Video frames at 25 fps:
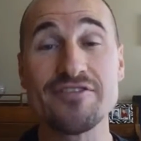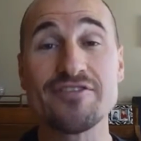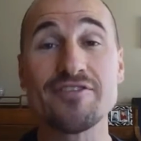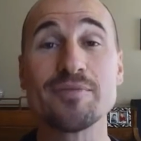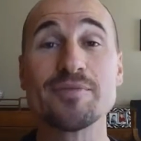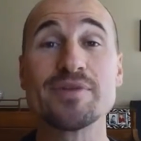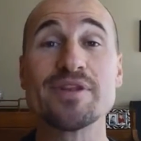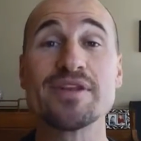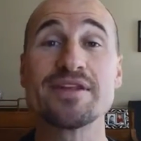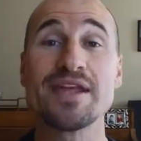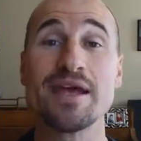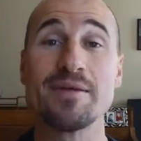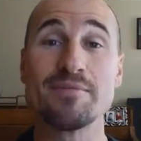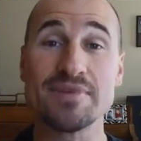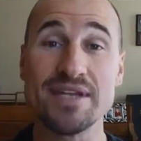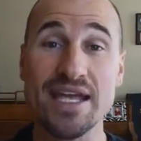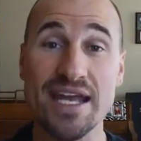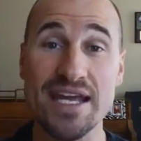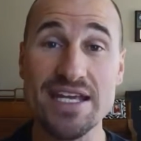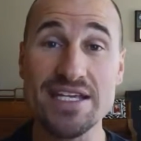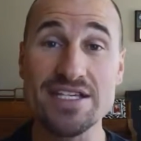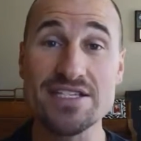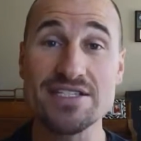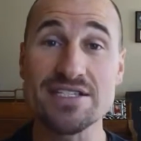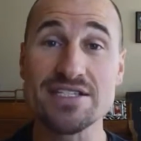from the
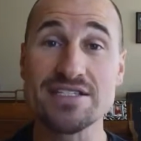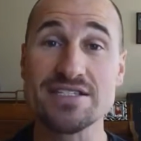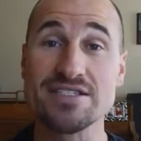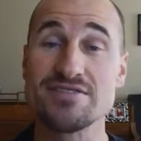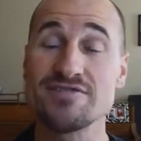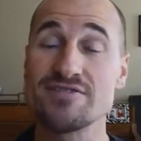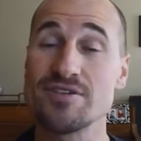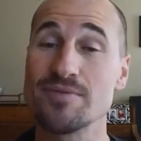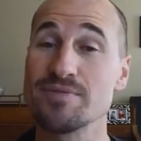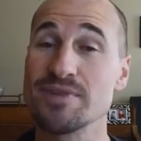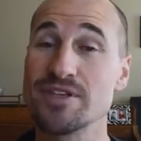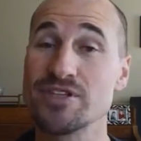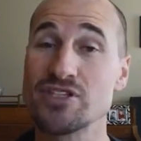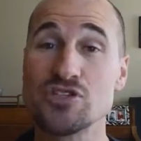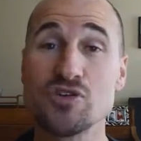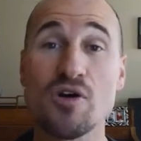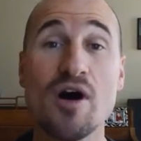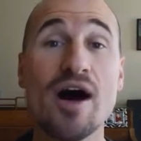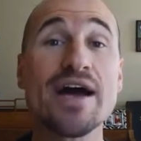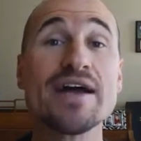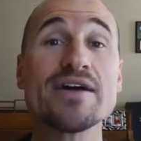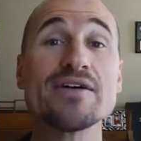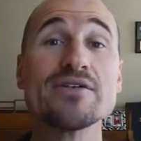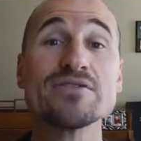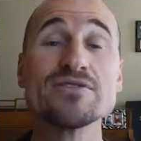temptations, from the
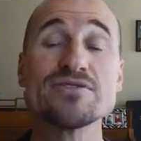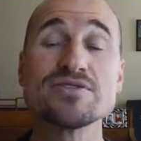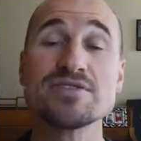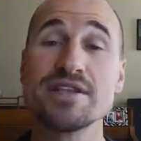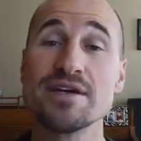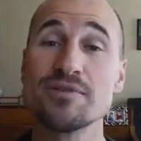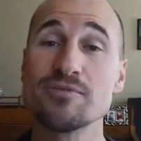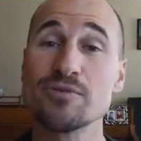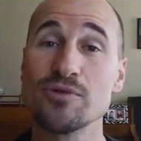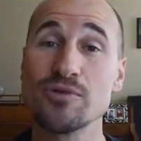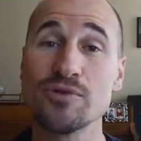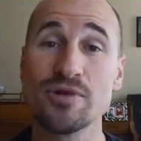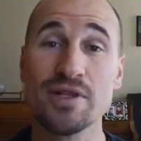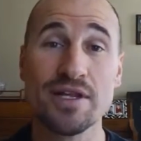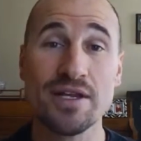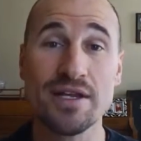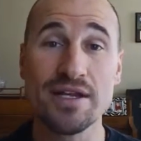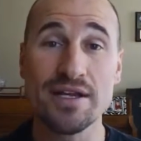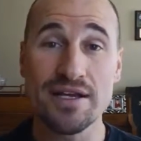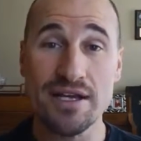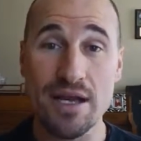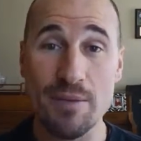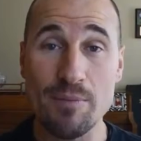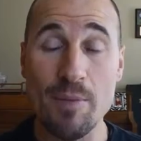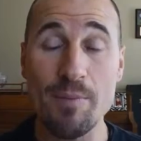trials that will
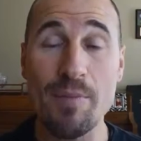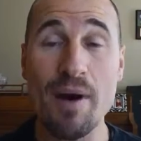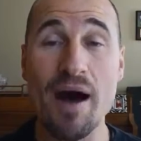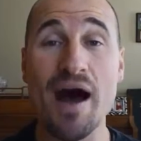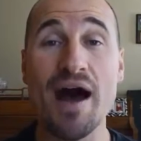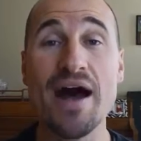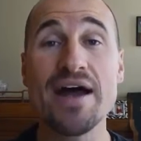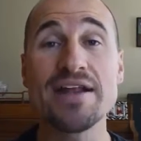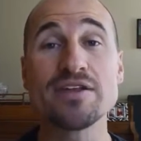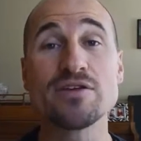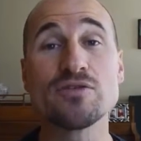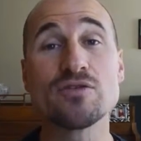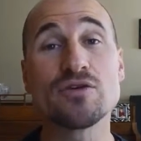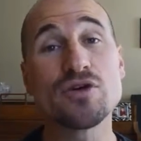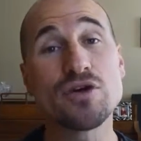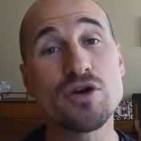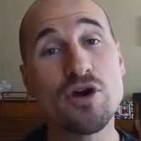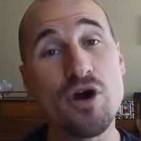come upon you.